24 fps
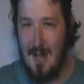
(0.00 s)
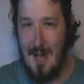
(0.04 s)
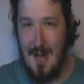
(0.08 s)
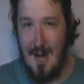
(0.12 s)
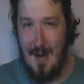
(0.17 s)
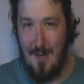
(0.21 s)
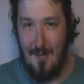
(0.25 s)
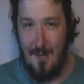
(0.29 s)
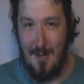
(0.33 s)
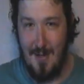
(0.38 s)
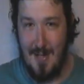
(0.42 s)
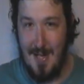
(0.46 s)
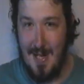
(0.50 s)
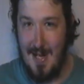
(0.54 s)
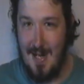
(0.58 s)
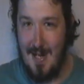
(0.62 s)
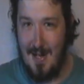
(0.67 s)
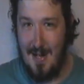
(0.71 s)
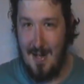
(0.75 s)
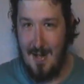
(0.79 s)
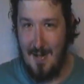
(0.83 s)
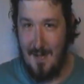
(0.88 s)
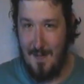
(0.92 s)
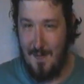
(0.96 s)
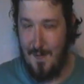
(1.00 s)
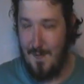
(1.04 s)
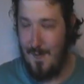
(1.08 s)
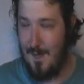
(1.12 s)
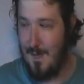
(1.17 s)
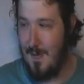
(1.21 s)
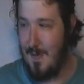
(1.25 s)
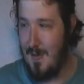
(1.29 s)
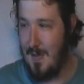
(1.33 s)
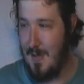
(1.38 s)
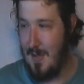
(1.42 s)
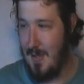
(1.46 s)
everyday life,
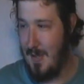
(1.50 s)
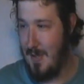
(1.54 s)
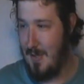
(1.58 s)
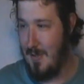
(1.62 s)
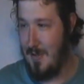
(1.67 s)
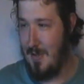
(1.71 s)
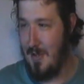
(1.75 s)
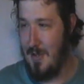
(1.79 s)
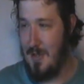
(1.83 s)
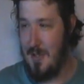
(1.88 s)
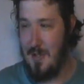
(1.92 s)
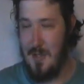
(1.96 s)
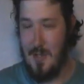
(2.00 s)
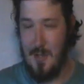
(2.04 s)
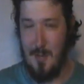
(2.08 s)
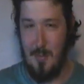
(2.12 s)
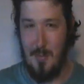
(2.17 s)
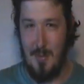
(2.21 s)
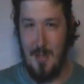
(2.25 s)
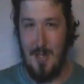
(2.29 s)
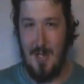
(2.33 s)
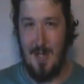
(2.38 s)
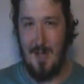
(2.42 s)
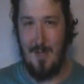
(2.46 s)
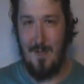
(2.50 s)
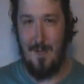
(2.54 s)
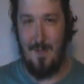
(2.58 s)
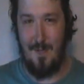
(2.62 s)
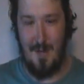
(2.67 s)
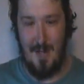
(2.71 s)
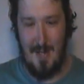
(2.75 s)
not YouTube life,